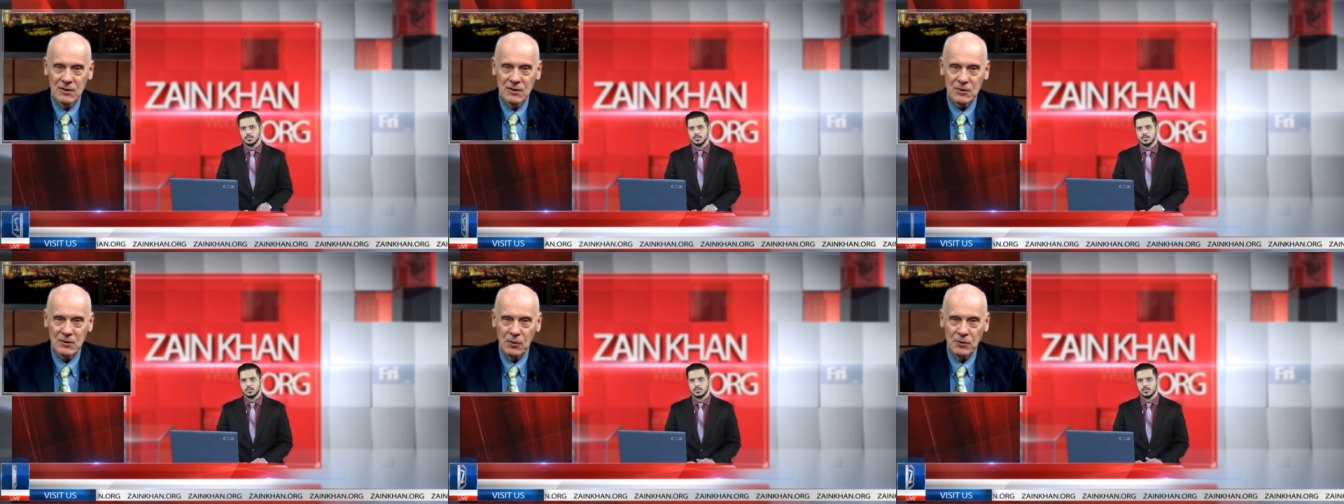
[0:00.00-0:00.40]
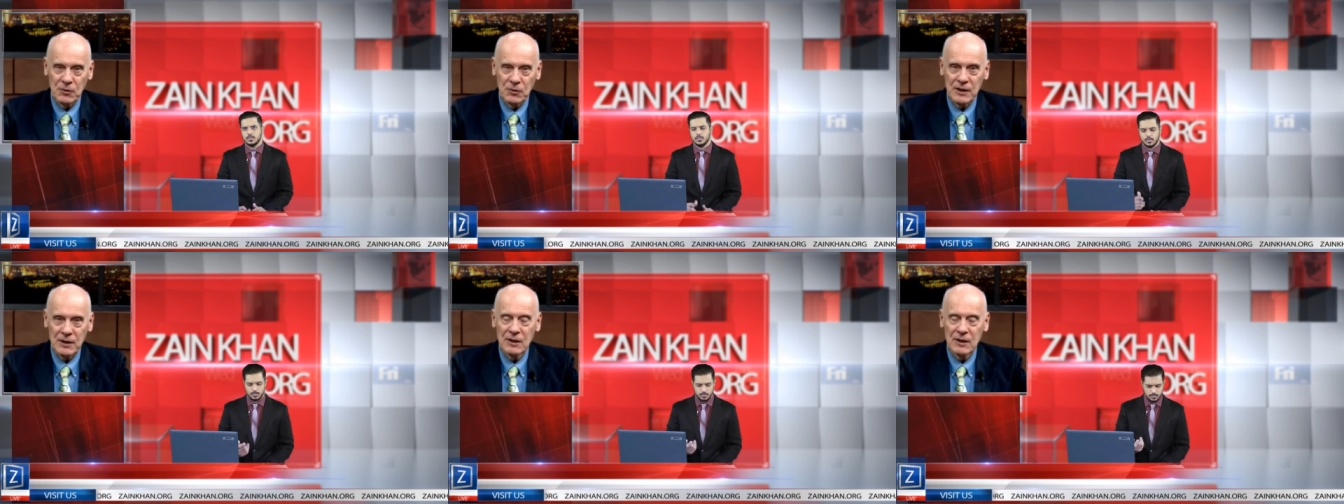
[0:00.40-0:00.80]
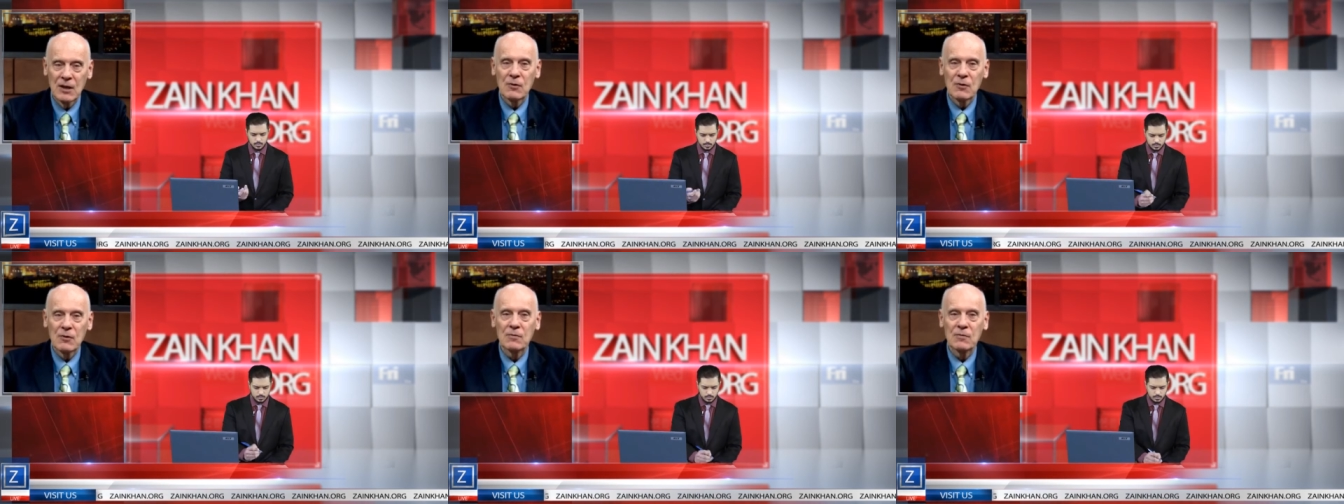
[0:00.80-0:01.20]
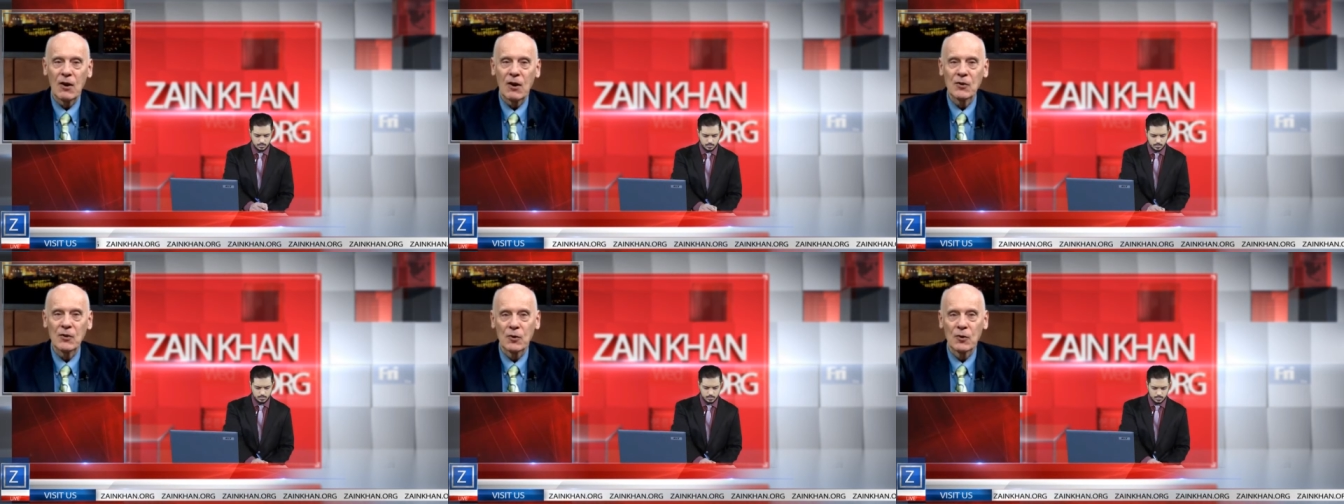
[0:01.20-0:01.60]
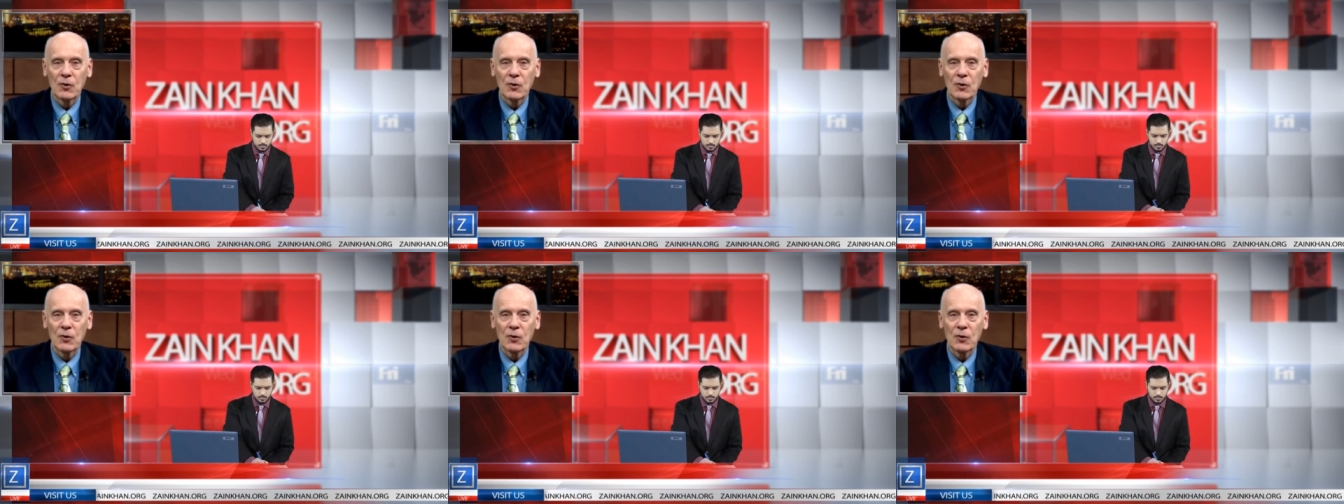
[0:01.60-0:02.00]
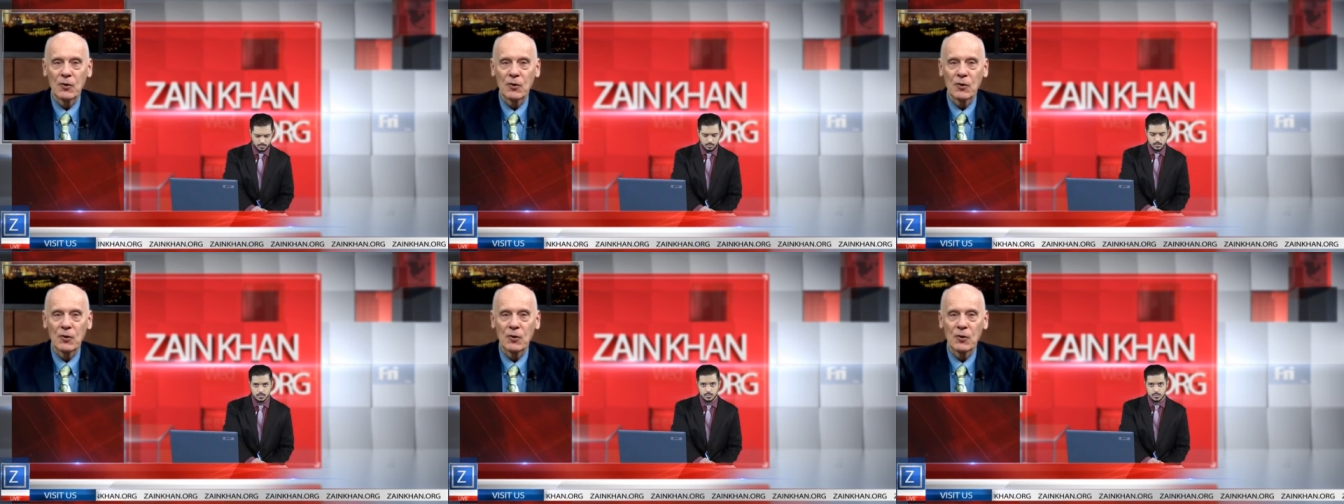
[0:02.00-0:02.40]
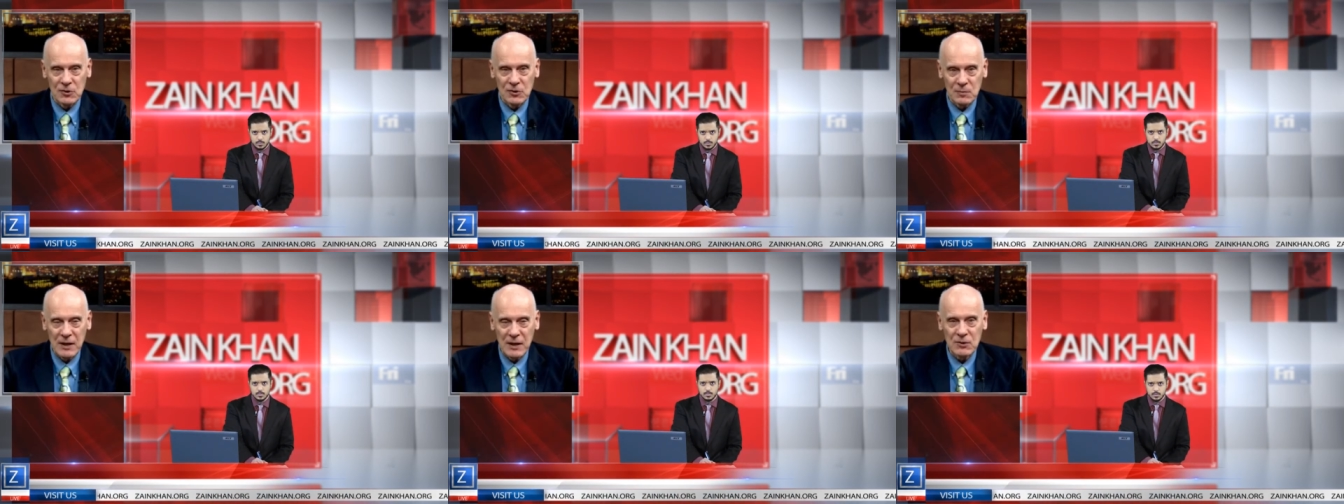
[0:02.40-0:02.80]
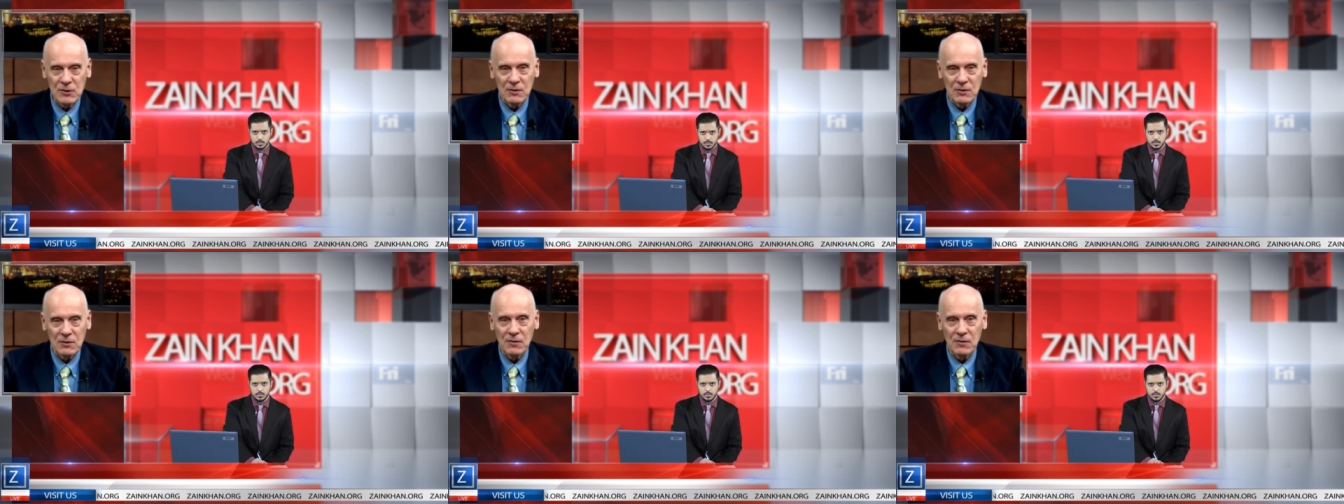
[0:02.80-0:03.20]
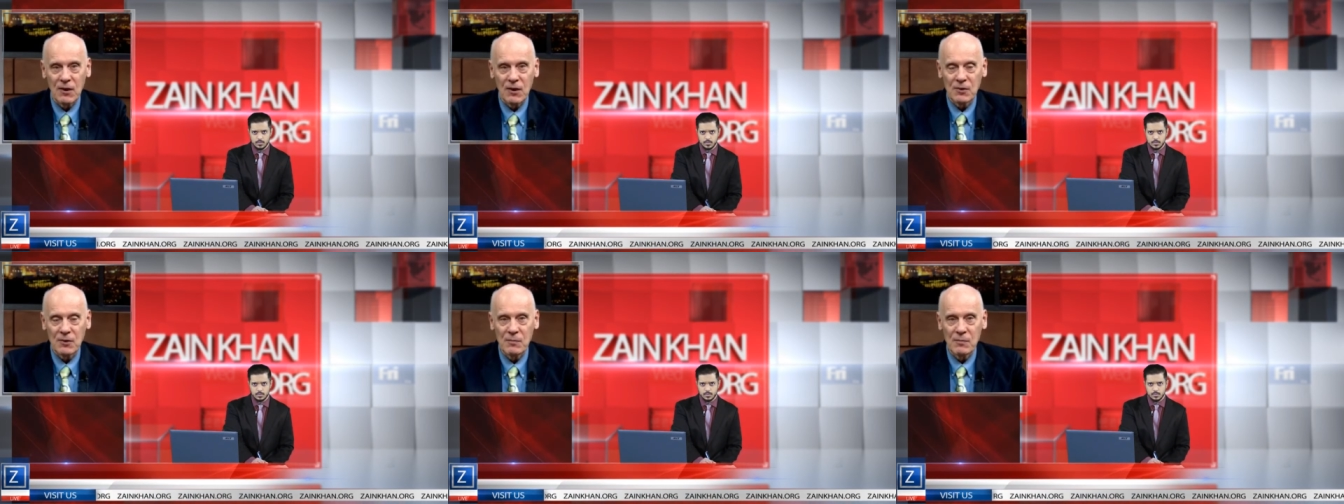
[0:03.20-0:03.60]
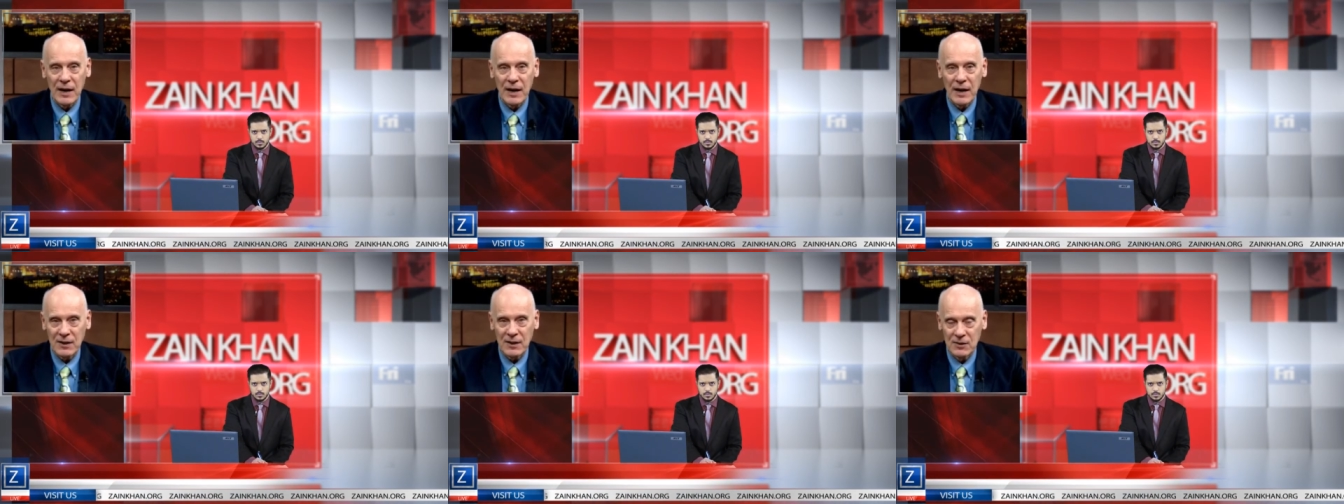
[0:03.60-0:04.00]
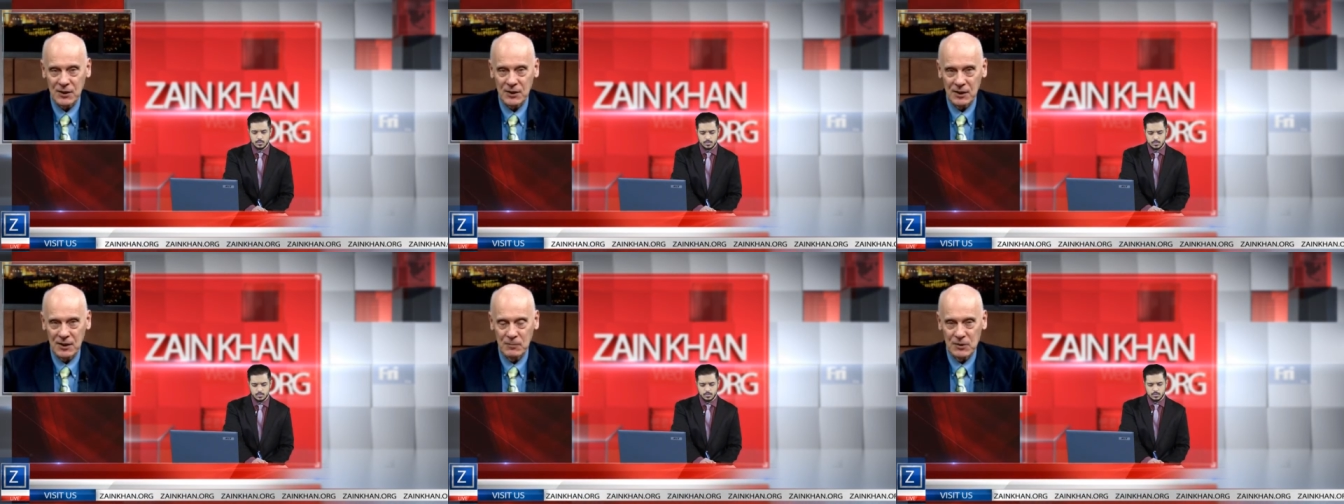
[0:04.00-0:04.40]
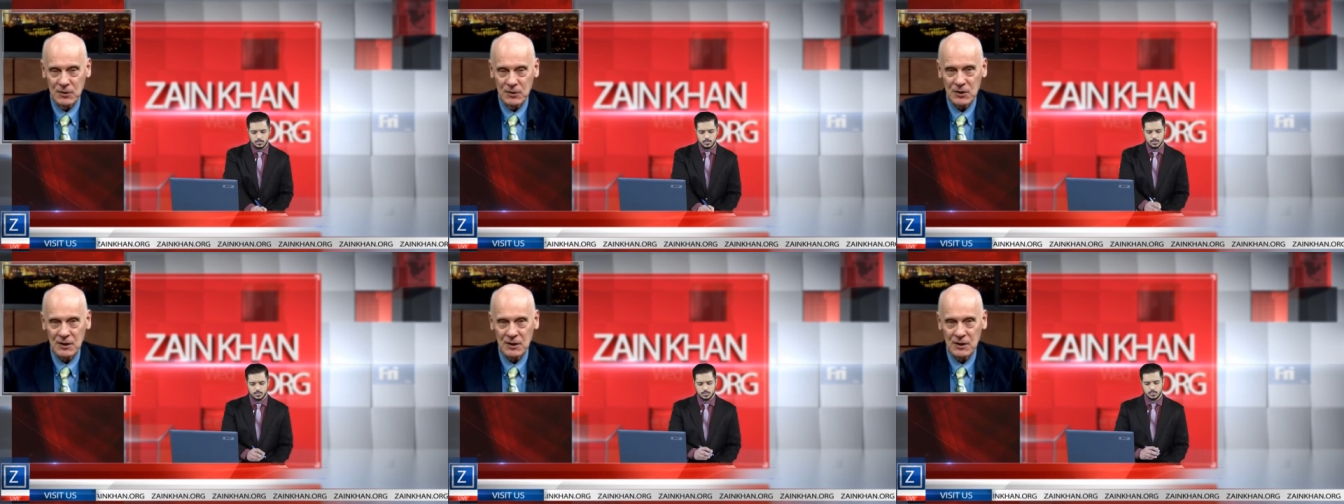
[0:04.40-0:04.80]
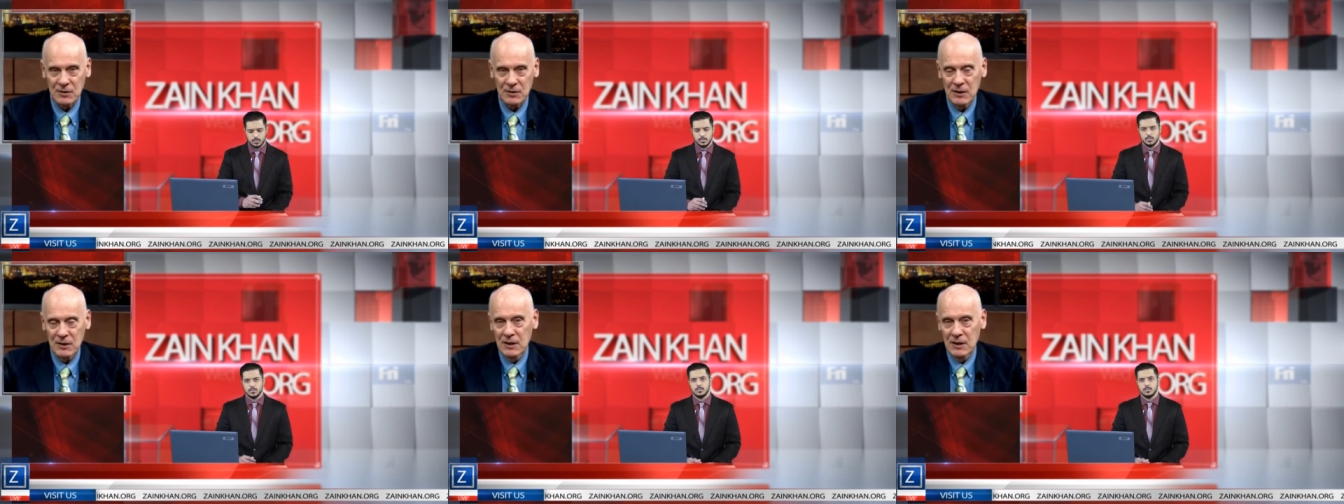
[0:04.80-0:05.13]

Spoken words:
So the farther away we look in space, the farther back in time we see.